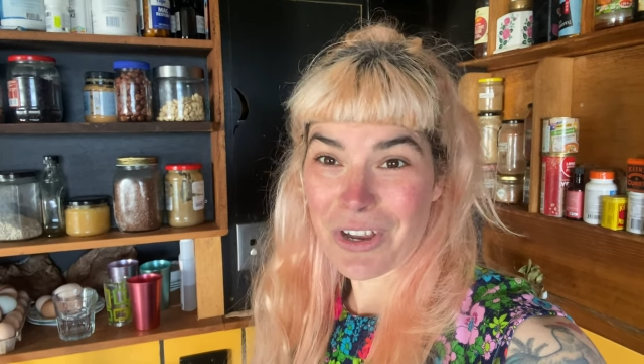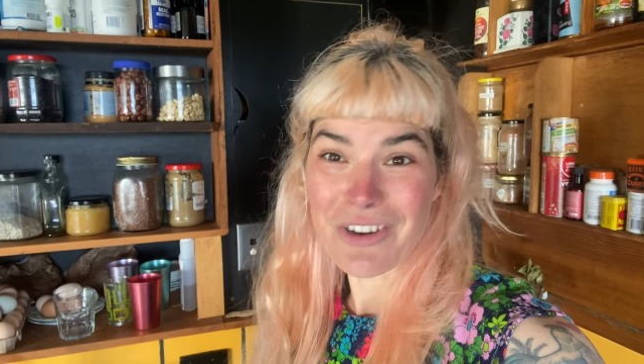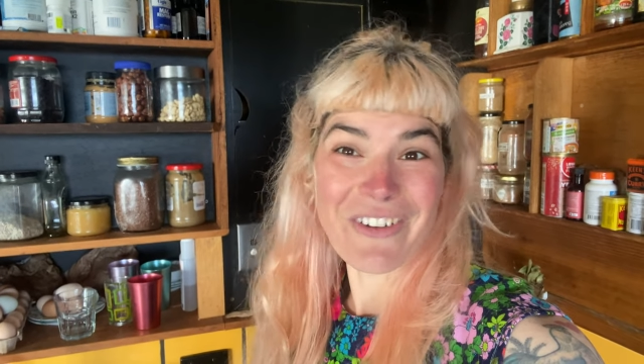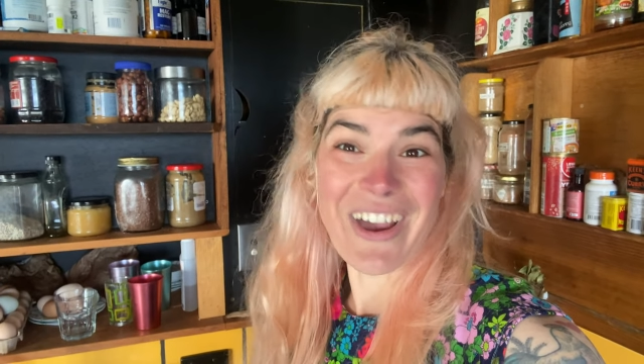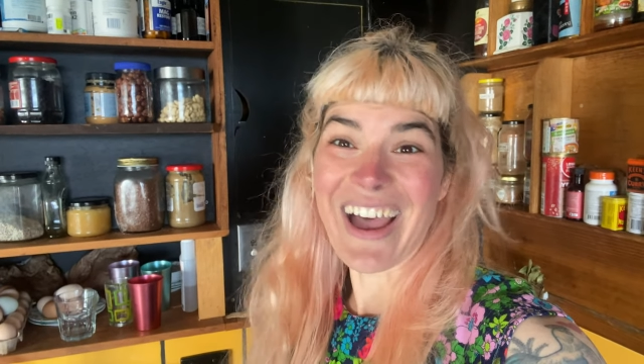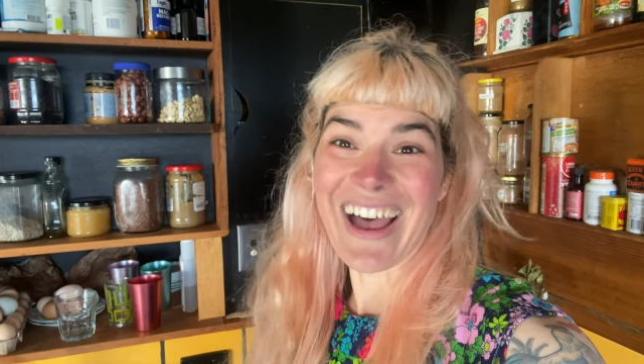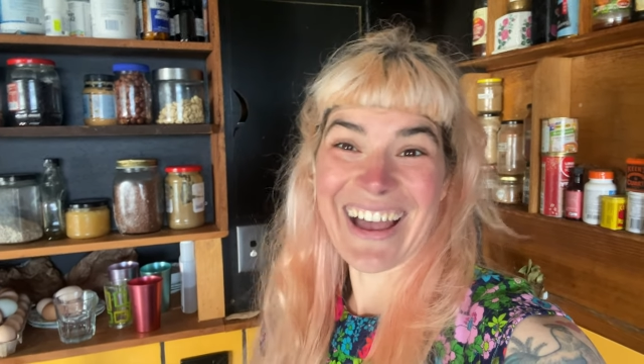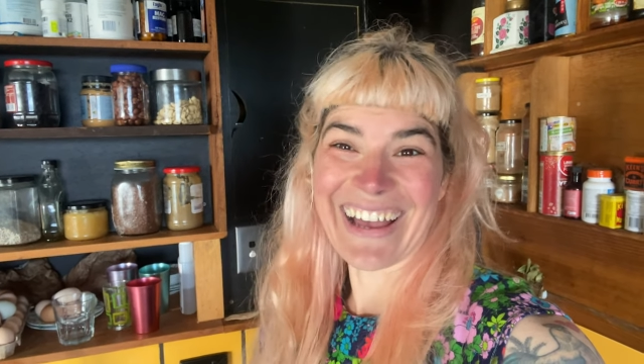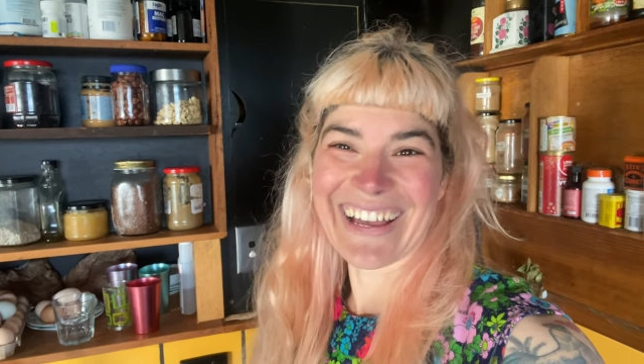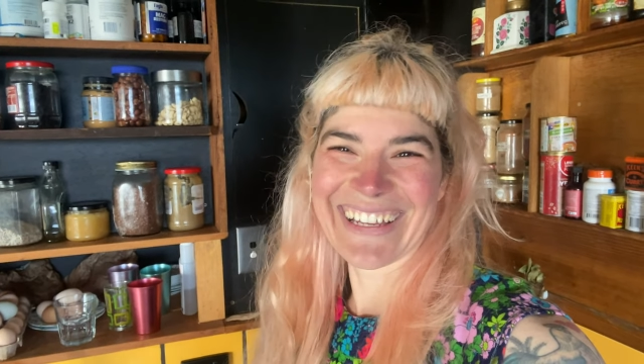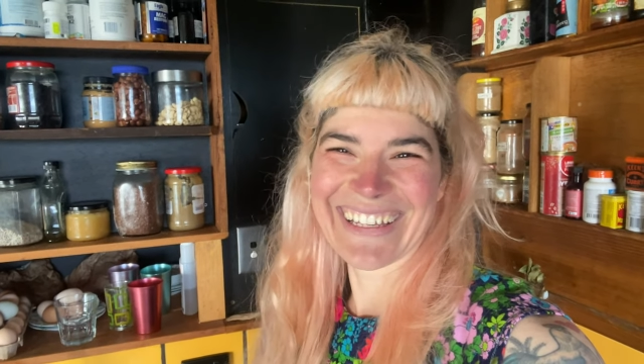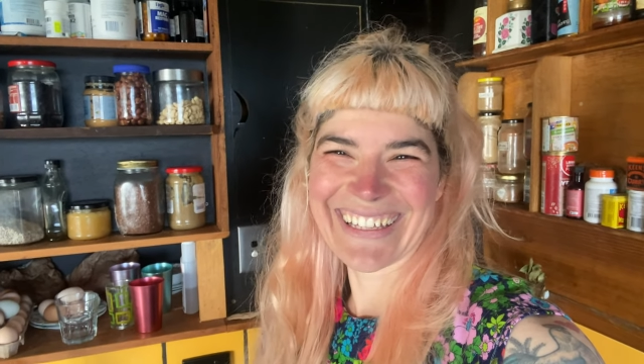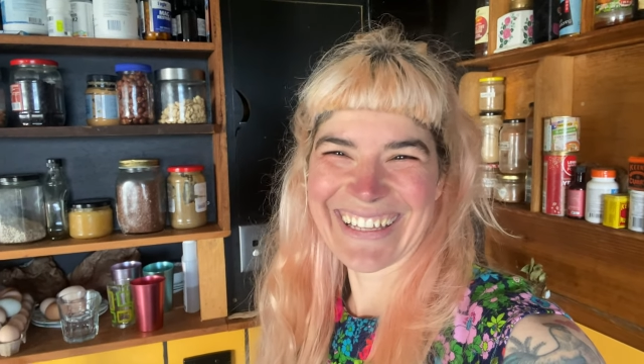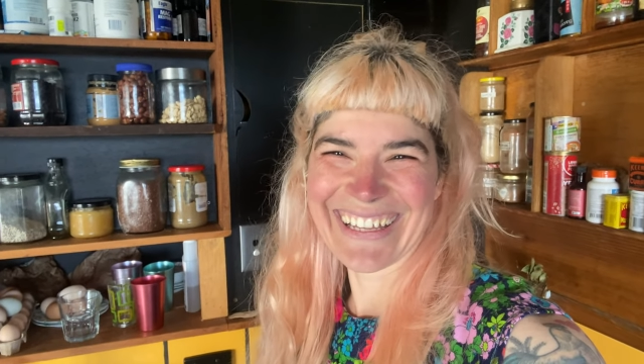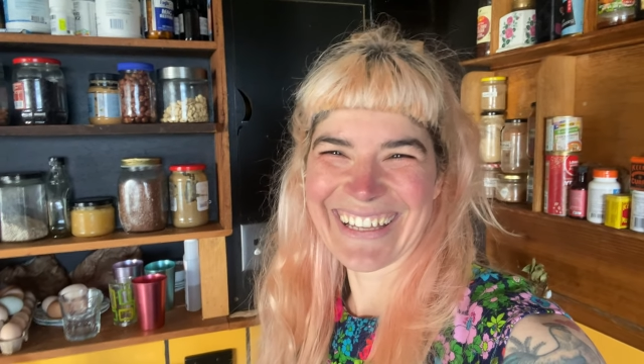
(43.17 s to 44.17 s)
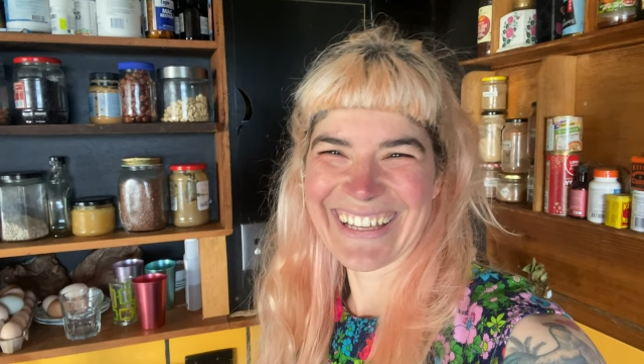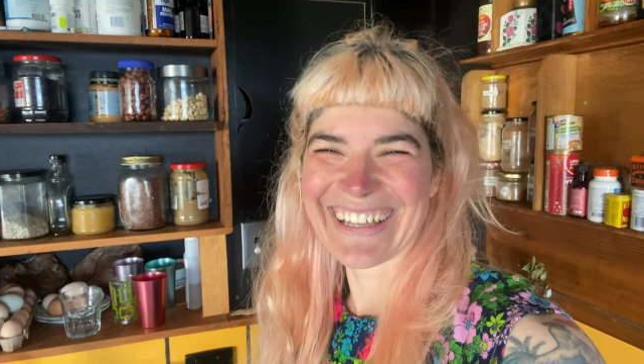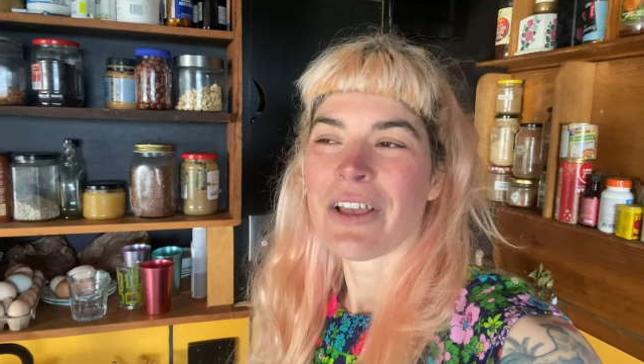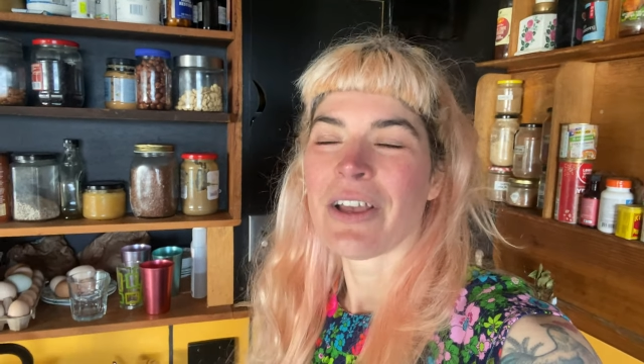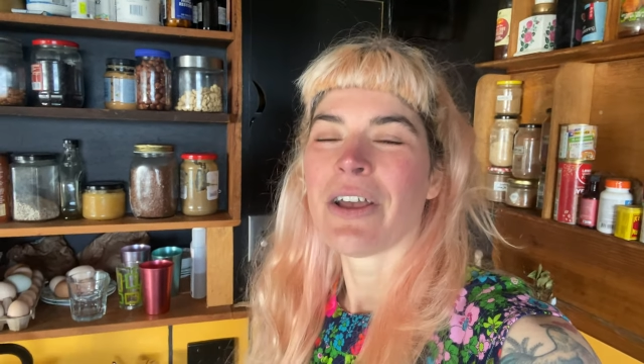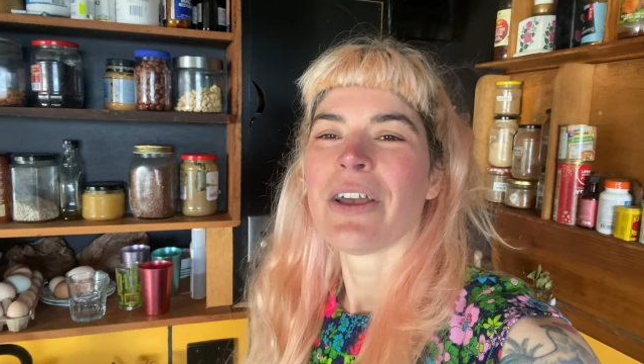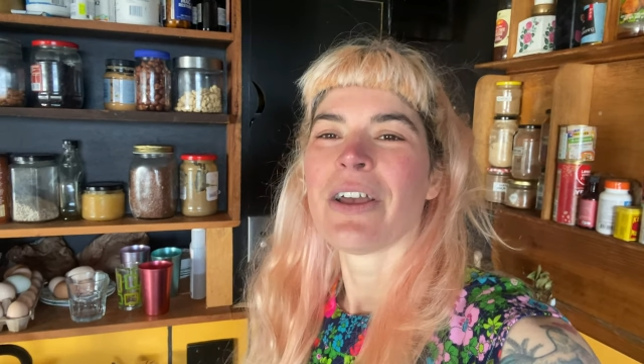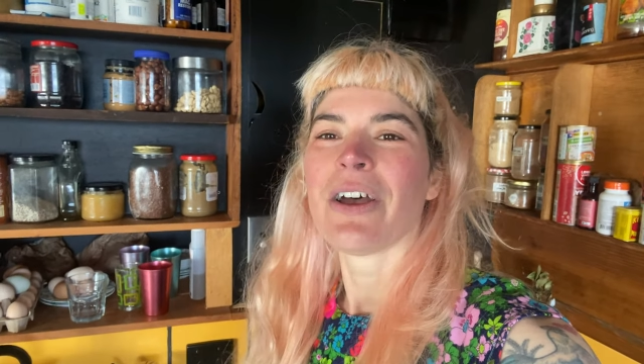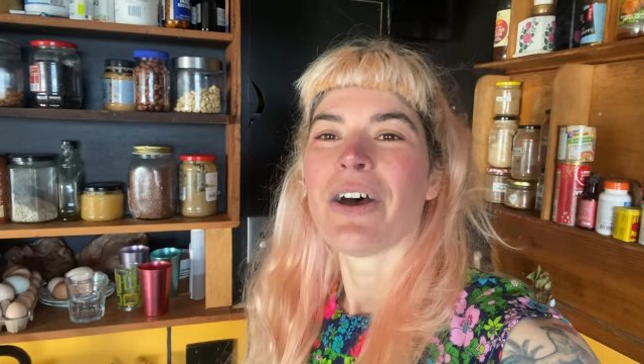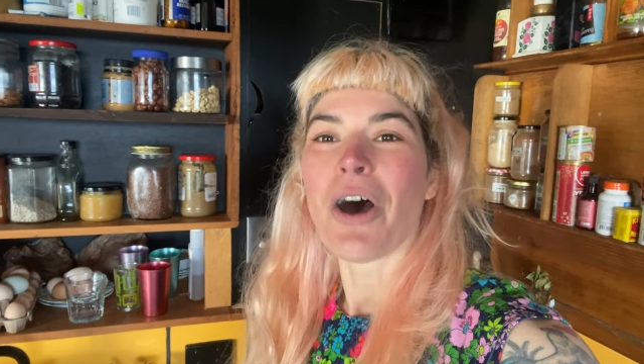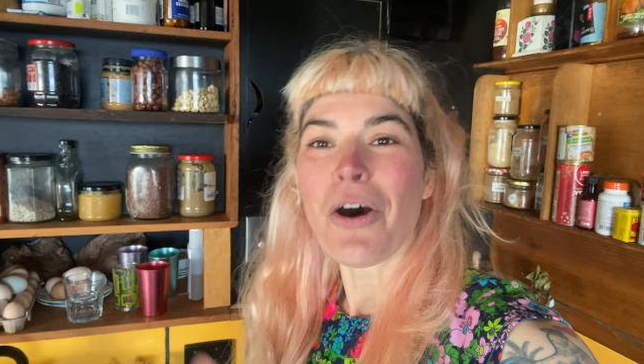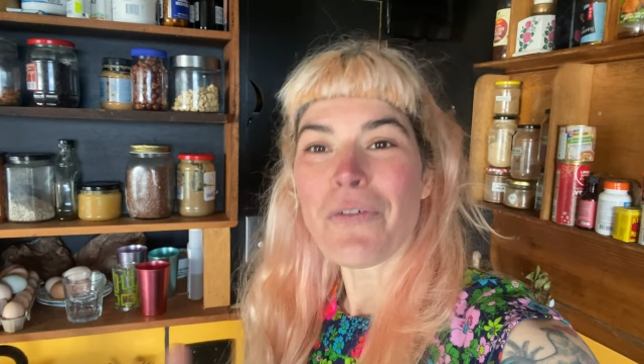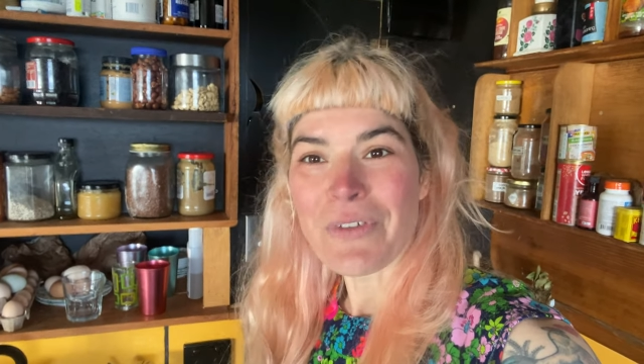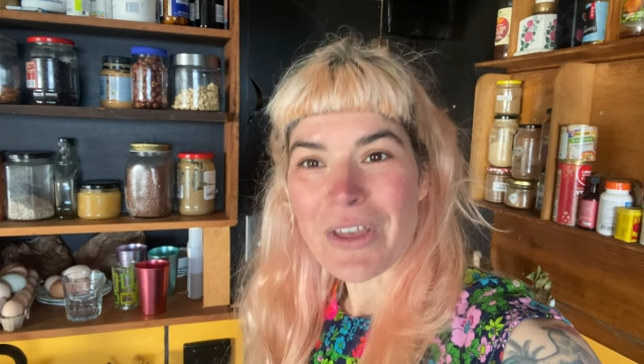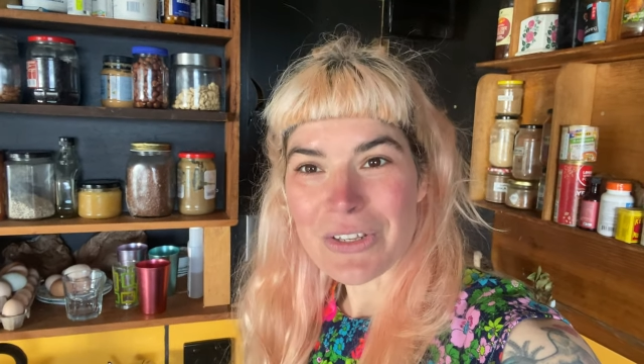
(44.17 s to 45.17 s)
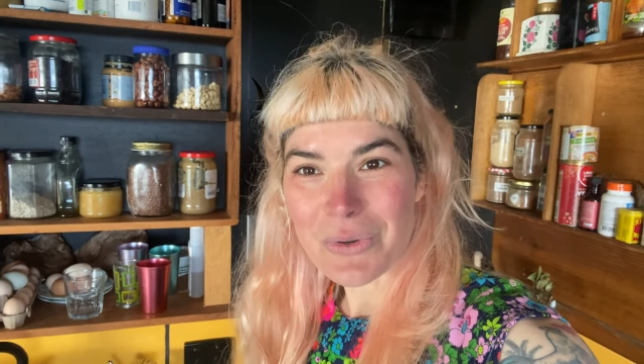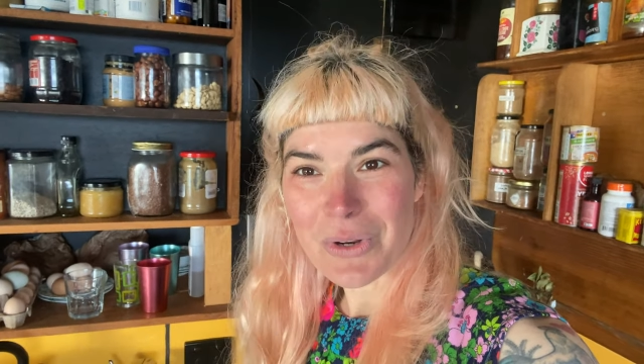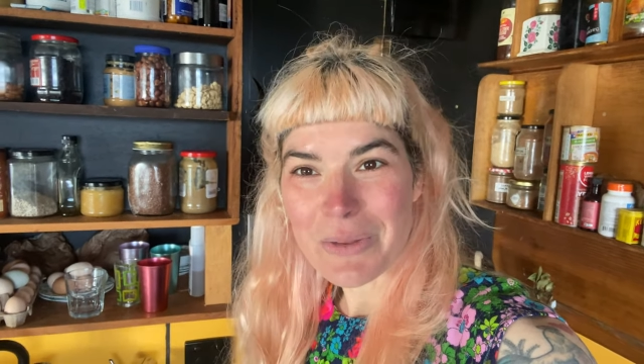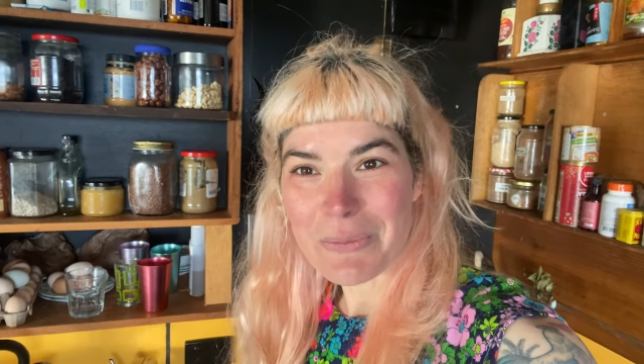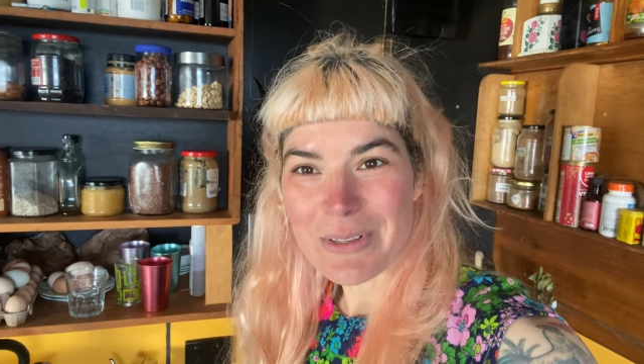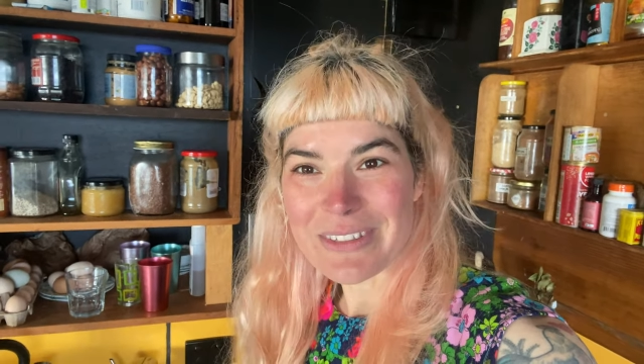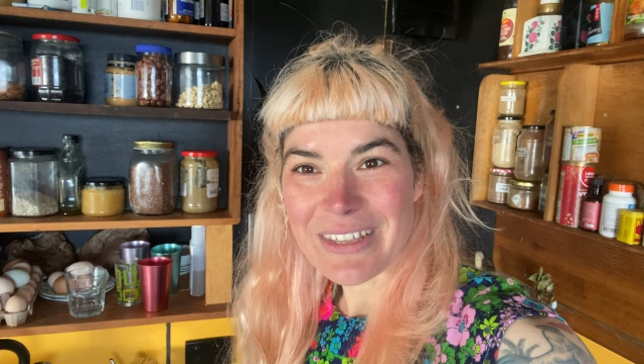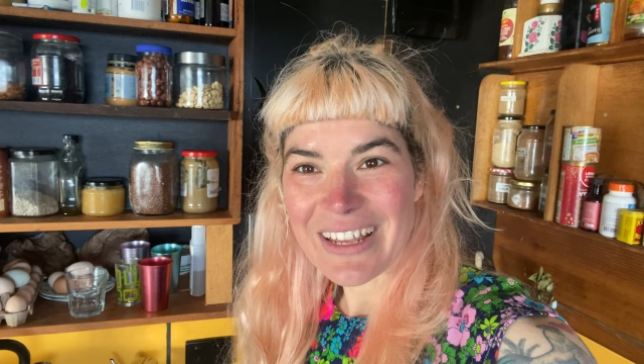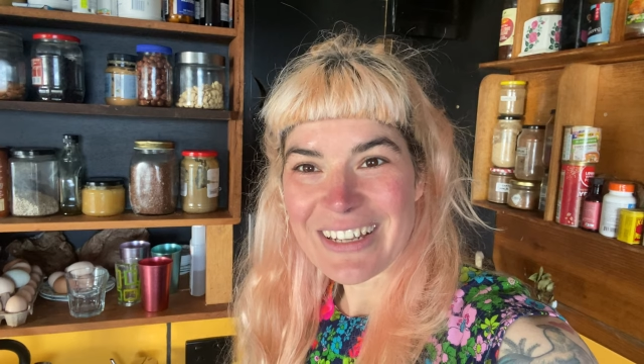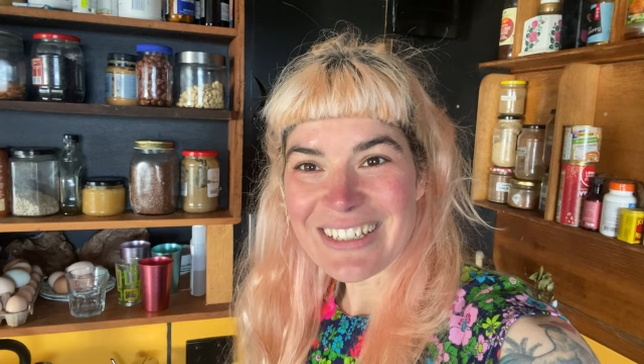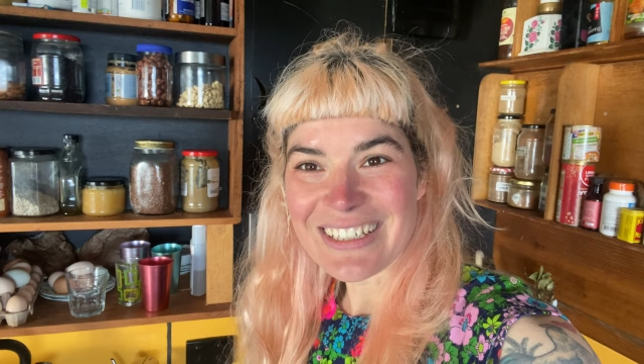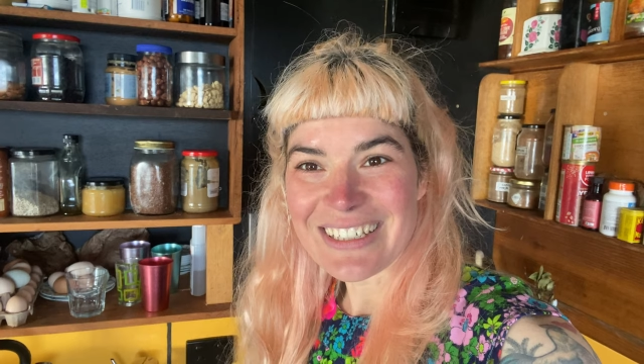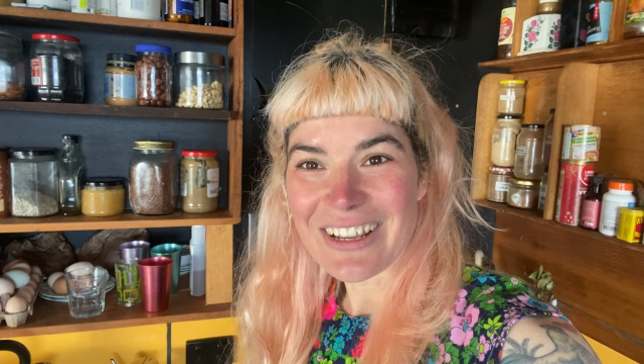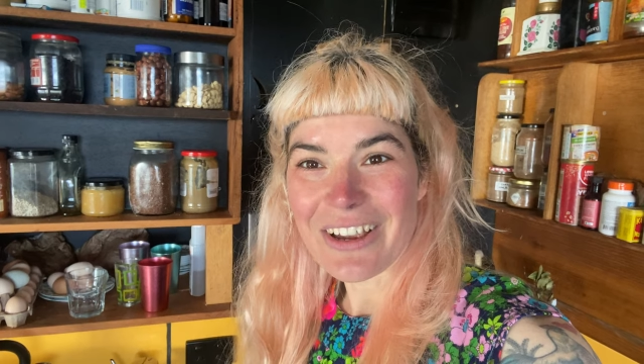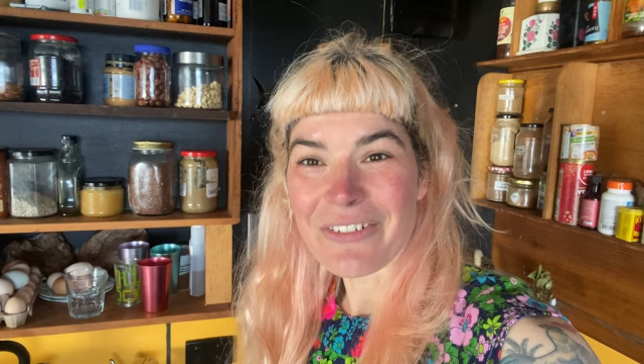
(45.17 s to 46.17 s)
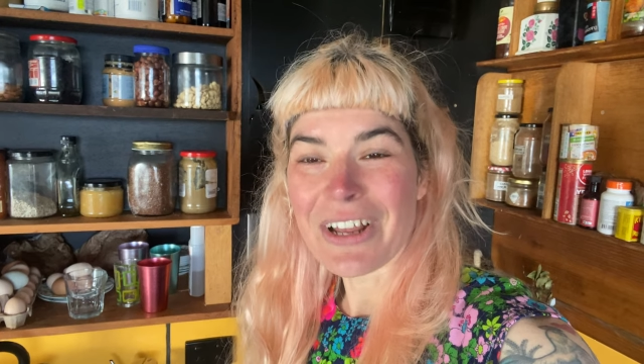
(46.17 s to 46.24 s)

Hurrah! Of that 20%,